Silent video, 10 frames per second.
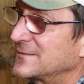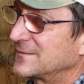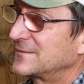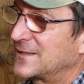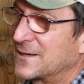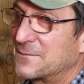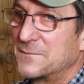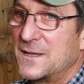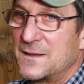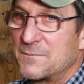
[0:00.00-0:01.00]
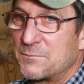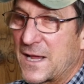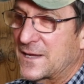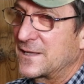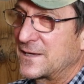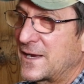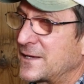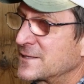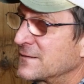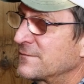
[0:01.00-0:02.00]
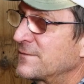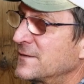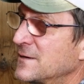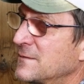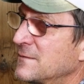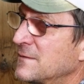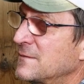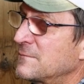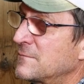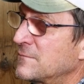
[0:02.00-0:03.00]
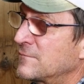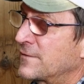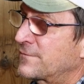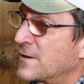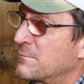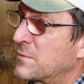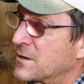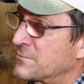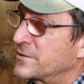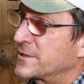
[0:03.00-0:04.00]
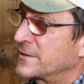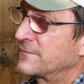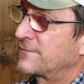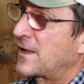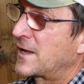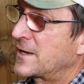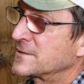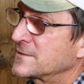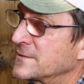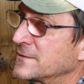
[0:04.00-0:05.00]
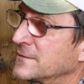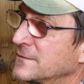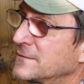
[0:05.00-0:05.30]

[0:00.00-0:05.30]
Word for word: Mm-hmm. Yeah. Back in the days of rough cut barnwood and flies and...